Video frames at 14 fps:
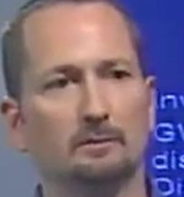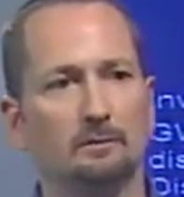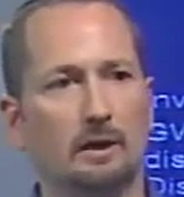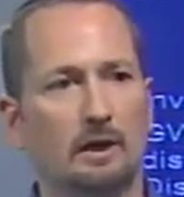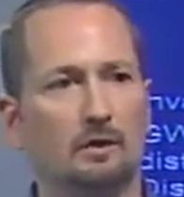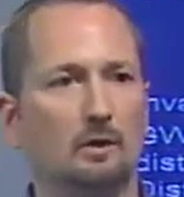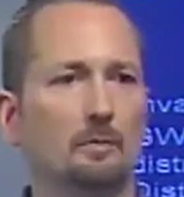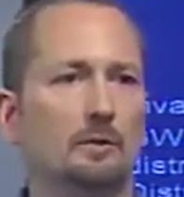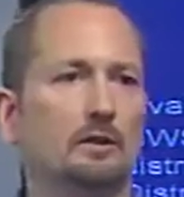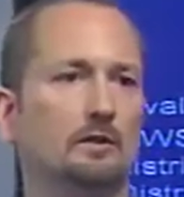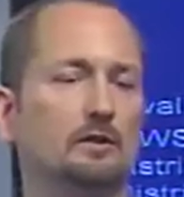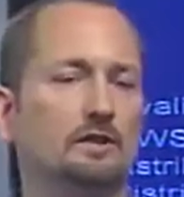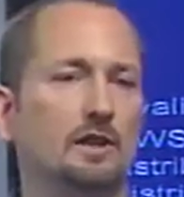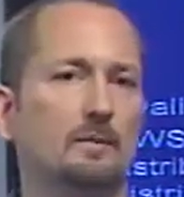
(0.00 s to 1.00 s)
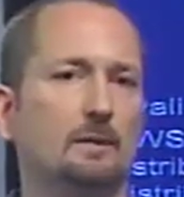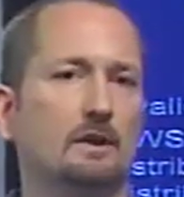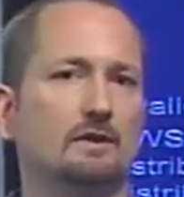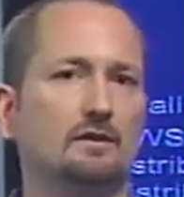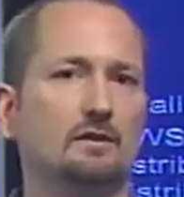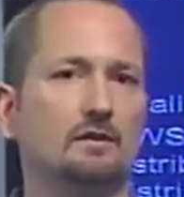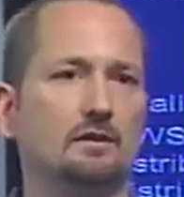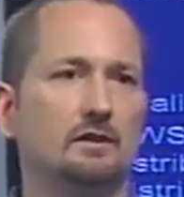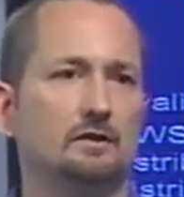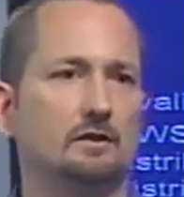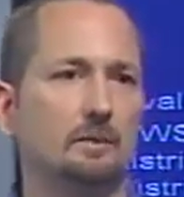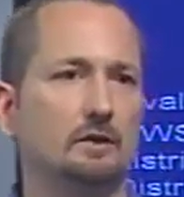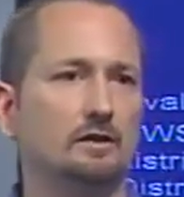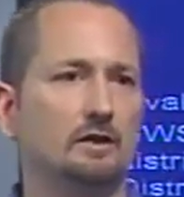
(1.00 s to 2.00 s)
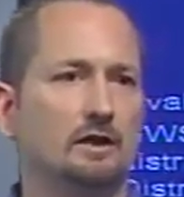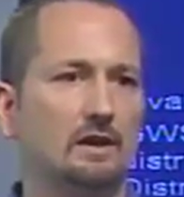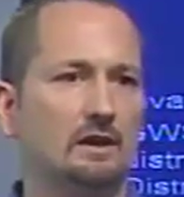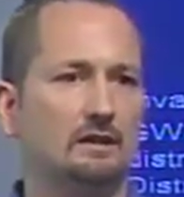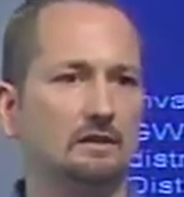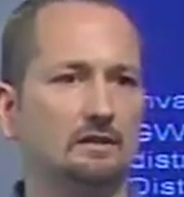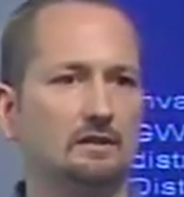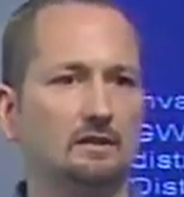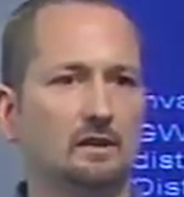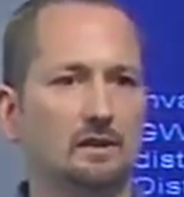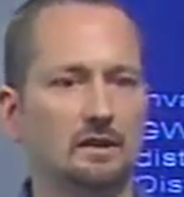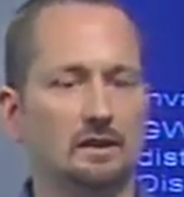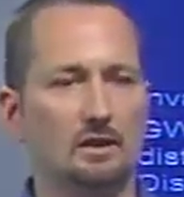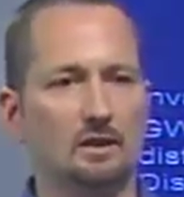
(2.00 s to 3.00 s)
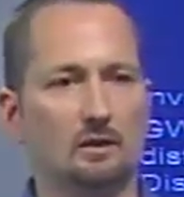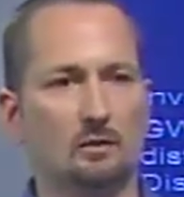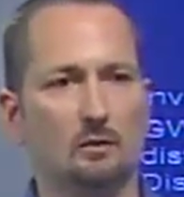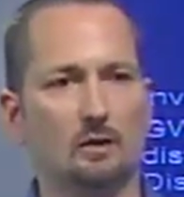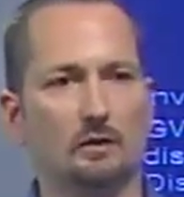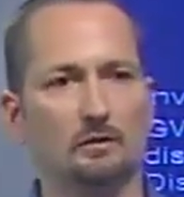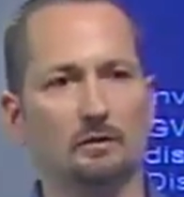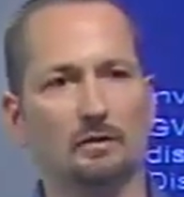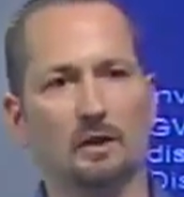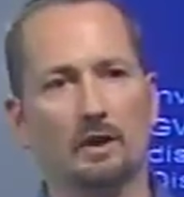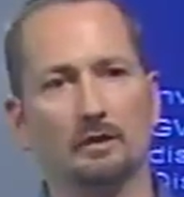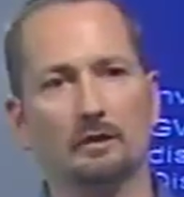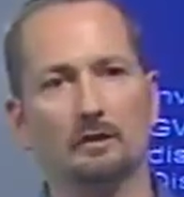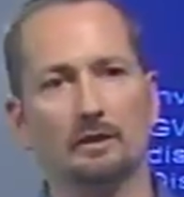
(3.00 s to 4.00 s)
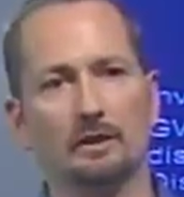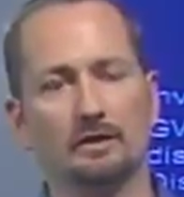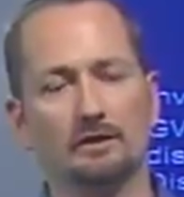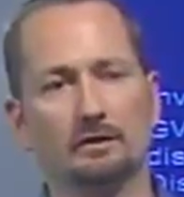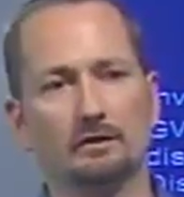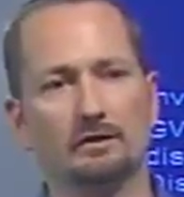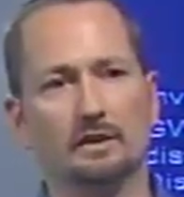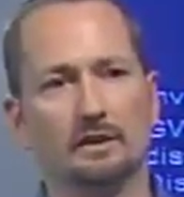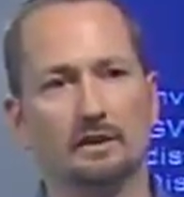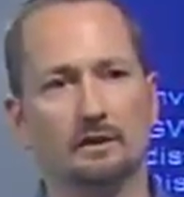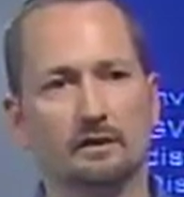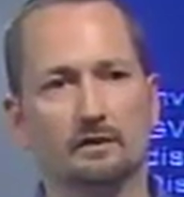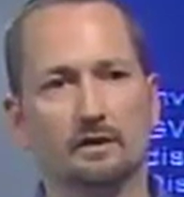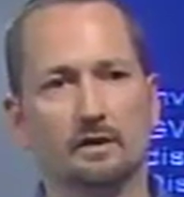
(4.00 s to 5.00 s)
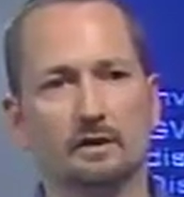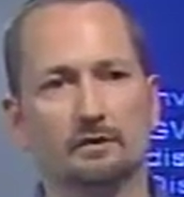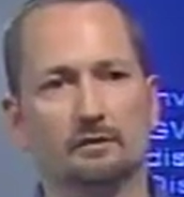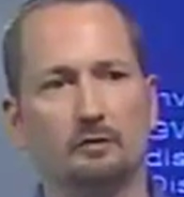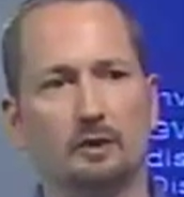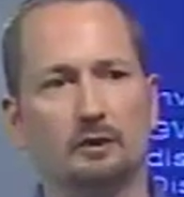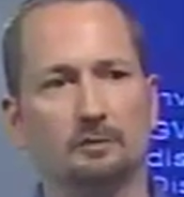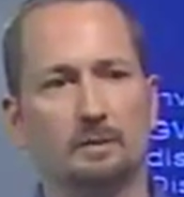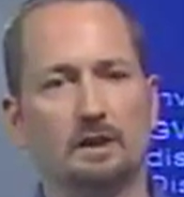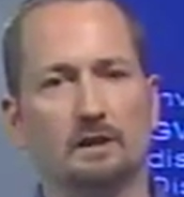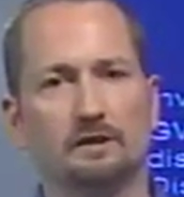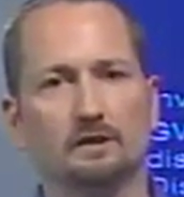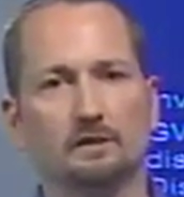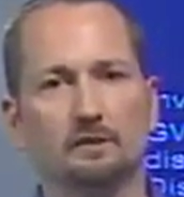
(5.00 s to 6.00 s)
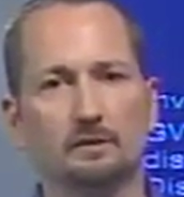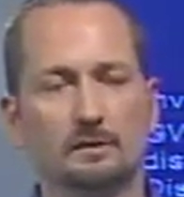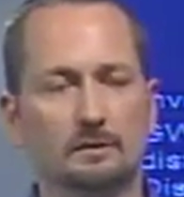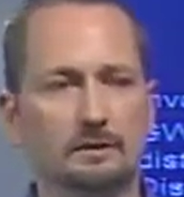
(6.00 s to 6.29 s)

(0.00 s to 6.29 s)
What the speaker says: microbial contaminants into the distribution lines, or other issues that could cause a false positive.